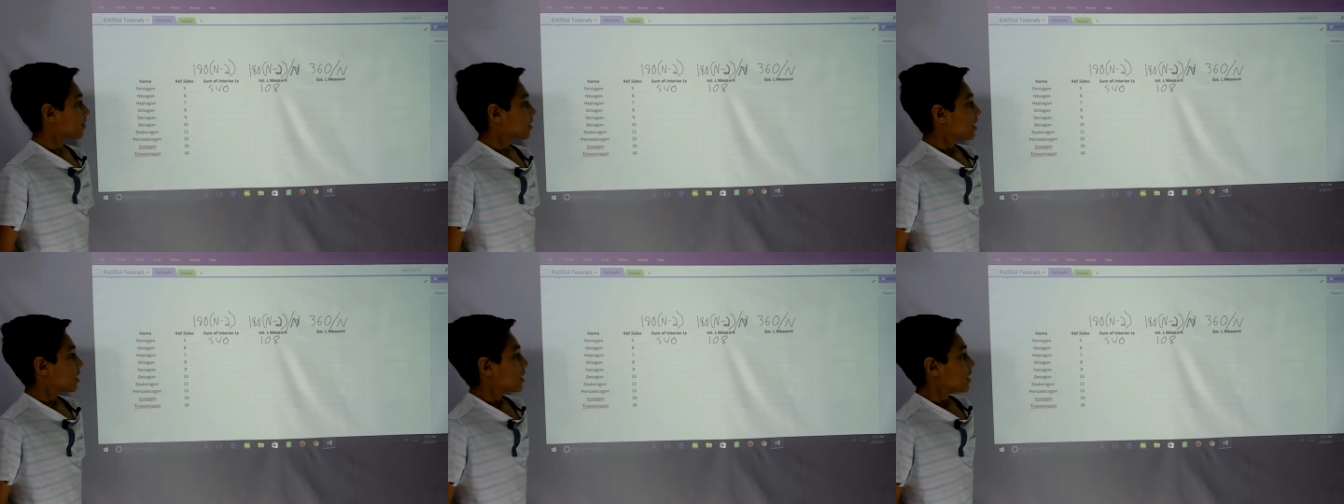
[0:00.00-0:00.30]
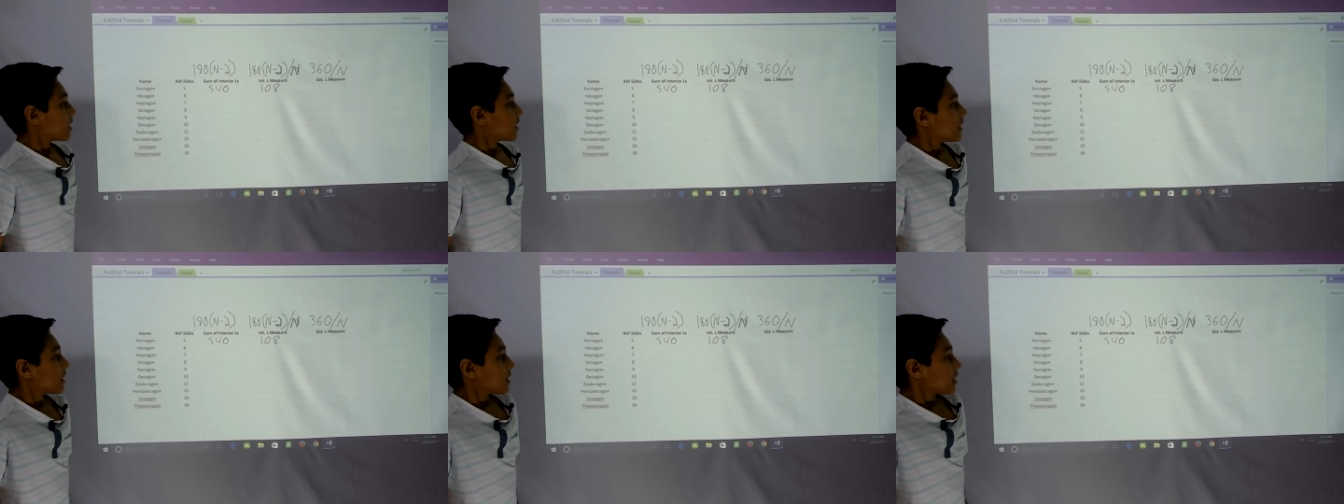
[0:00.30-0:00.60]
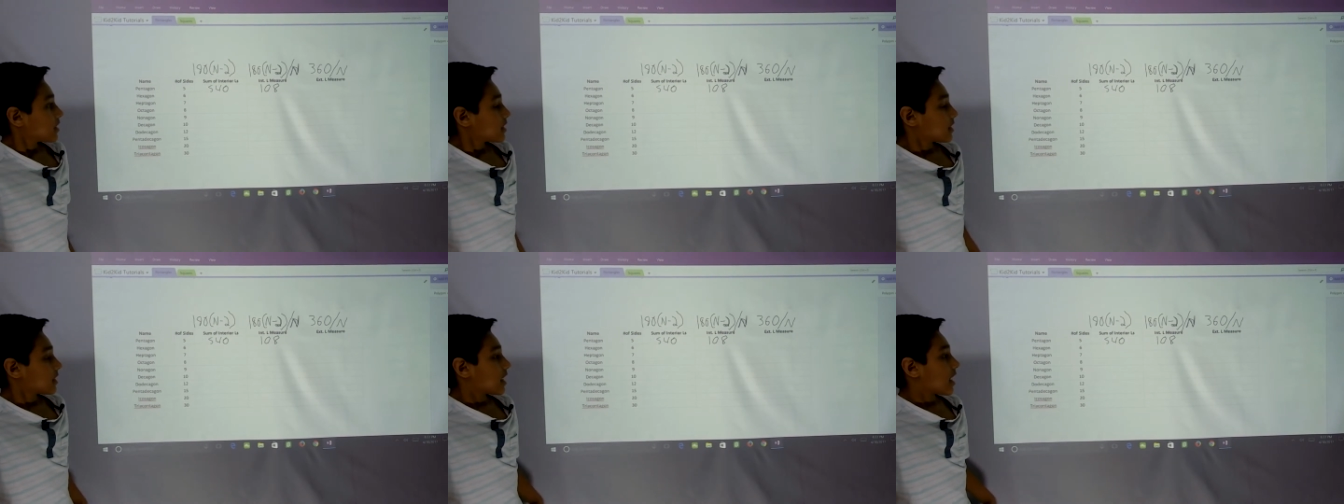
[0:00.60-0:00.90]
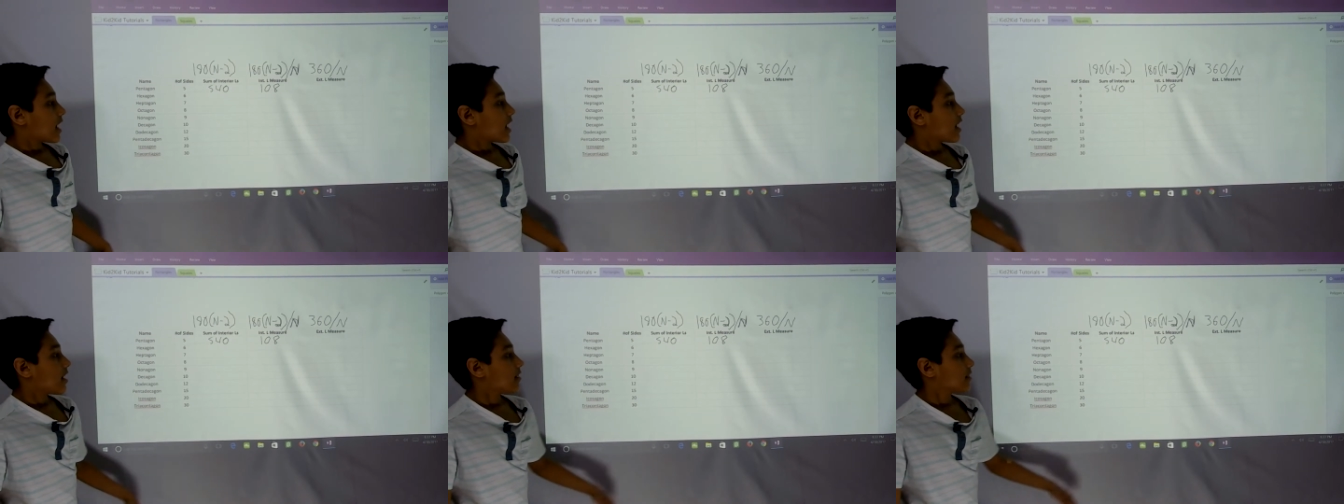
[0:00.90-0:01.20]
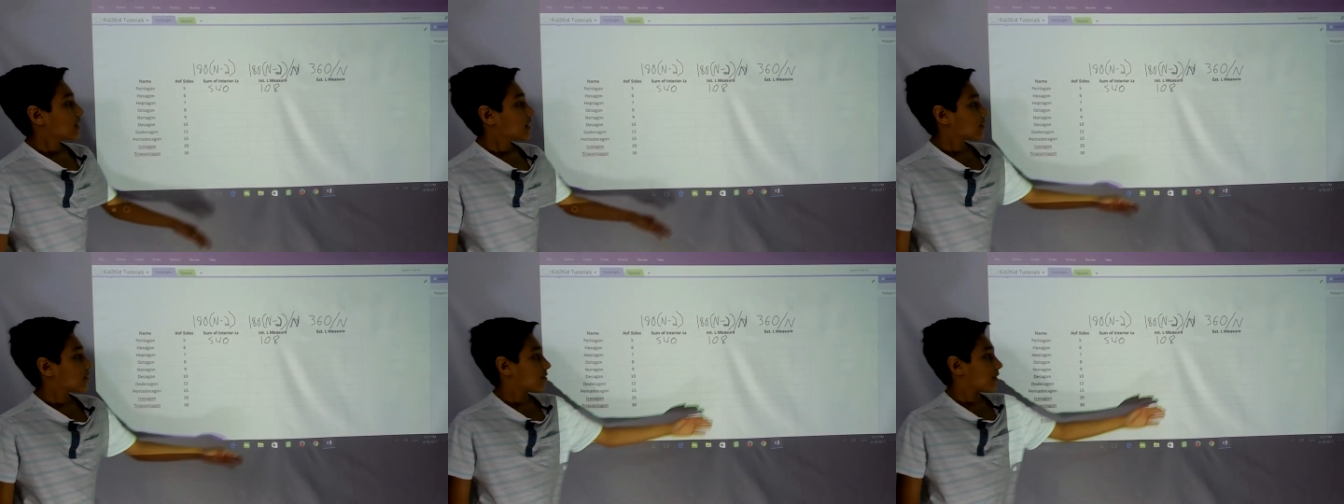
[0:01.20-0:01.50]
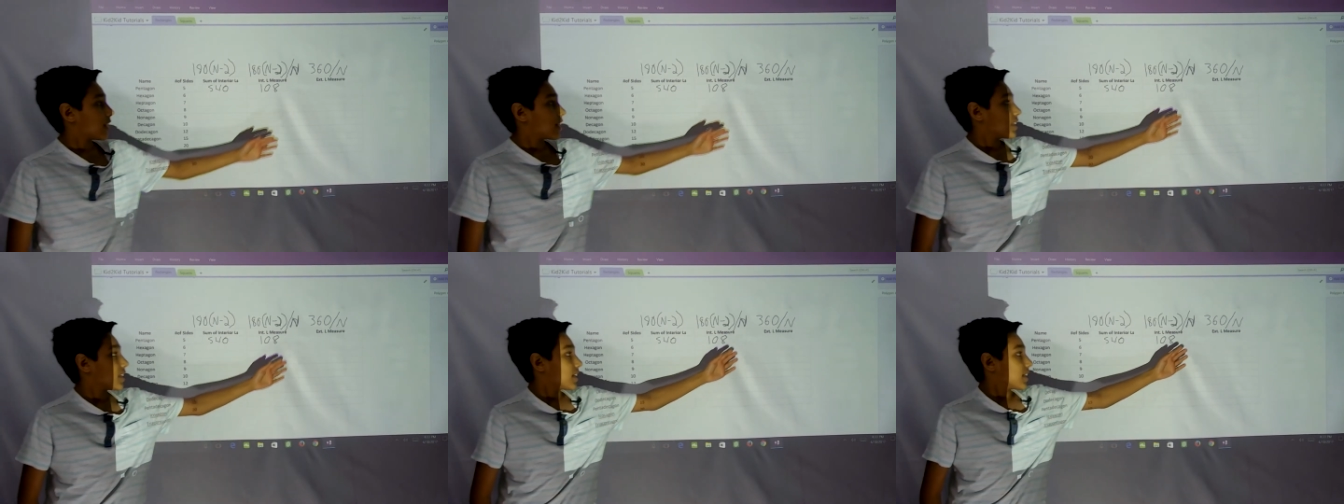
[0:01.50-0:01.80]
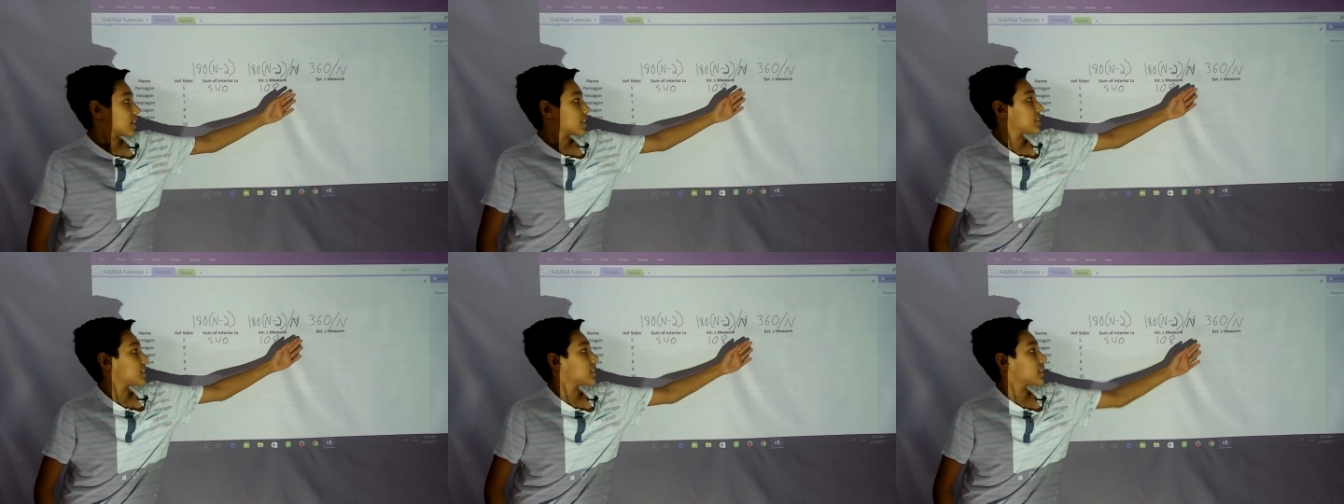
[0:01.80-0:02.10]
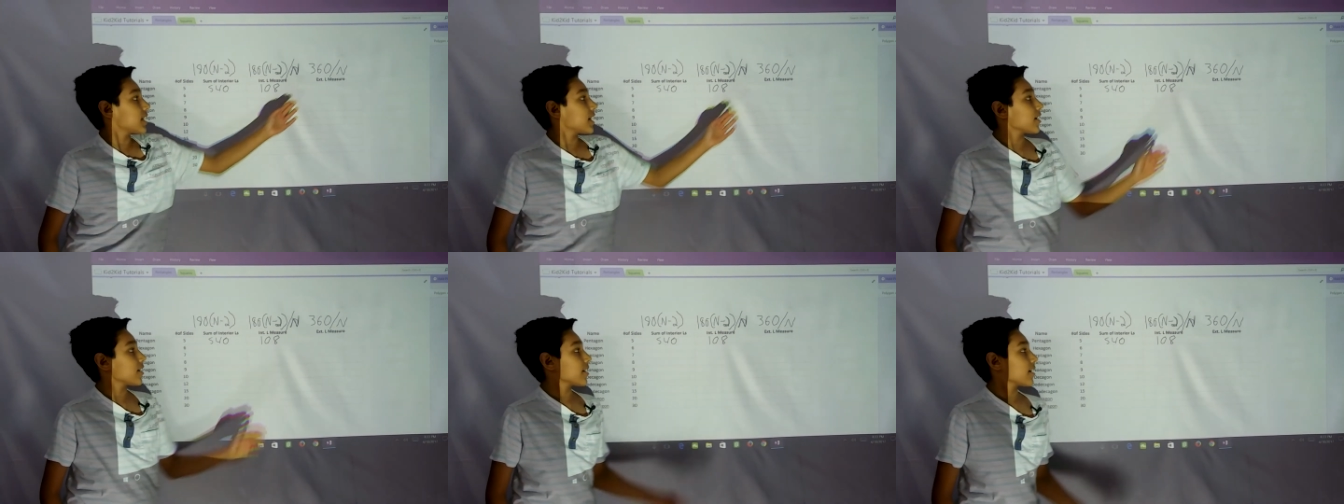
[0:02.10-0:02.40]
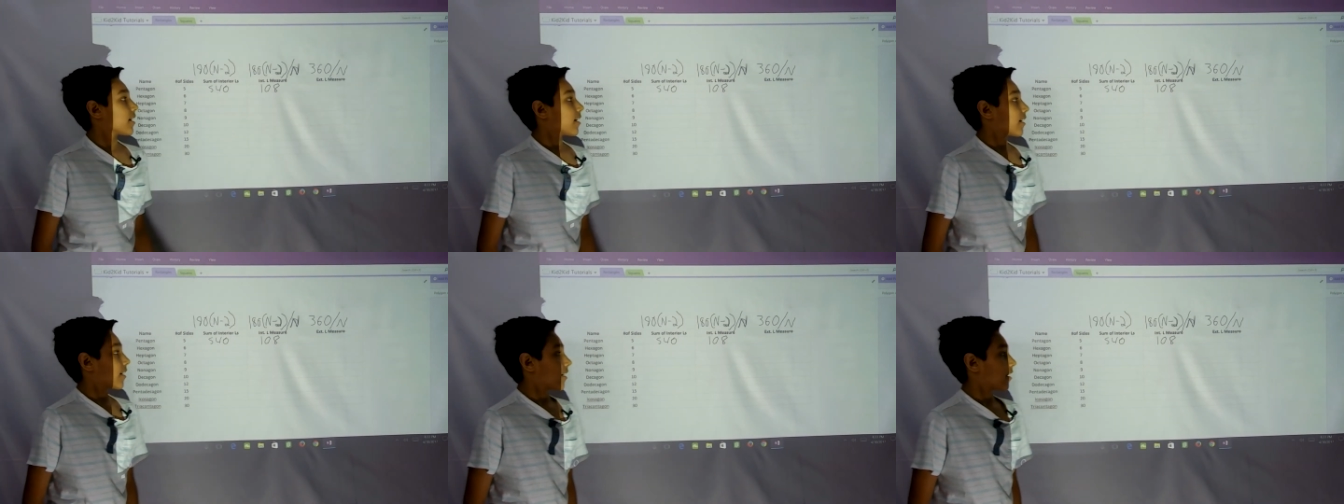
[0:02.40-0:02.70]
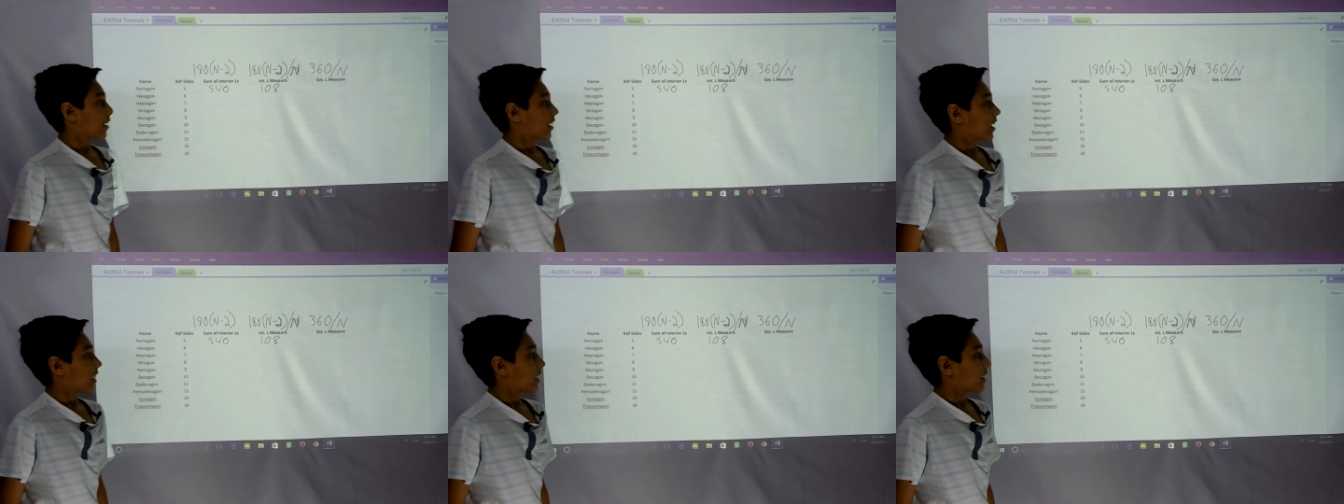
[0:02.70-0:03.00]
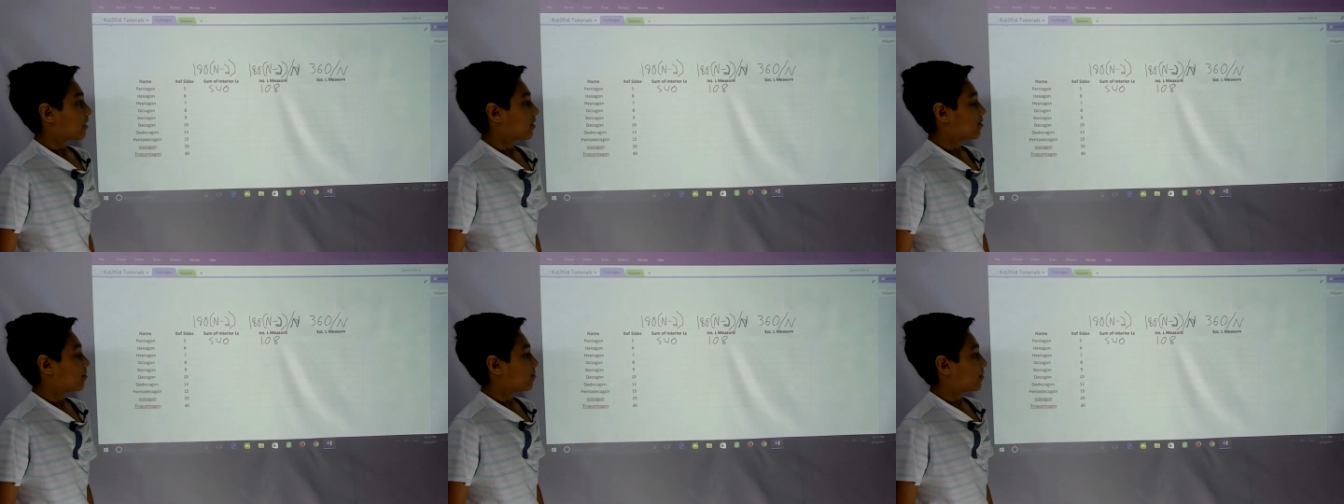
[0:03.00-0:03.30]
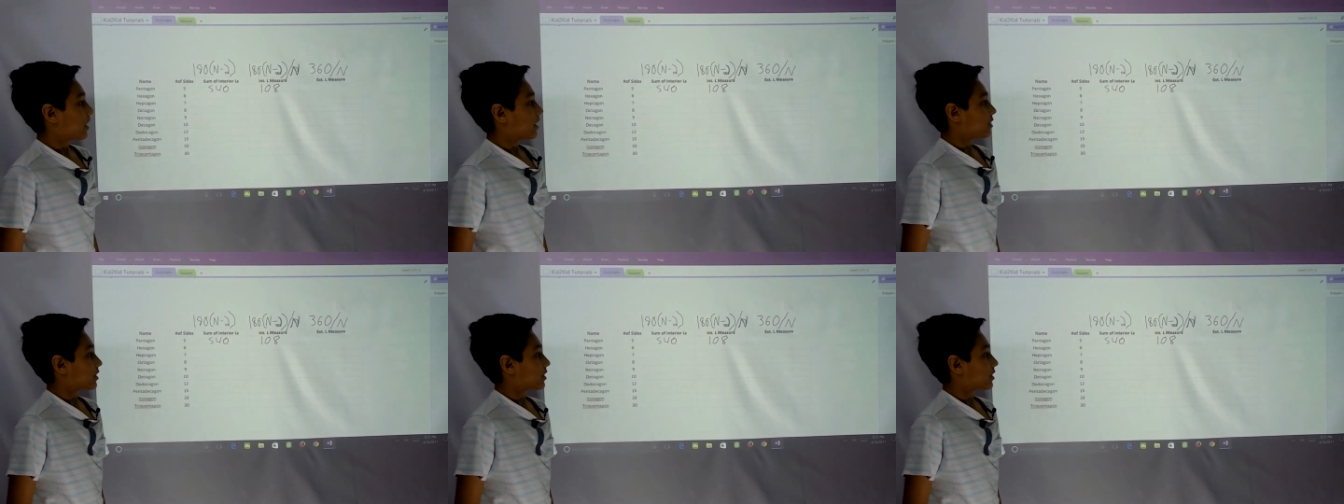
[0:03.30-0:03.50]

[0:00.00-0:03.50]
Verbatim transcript: So now to find the exterior angle measure,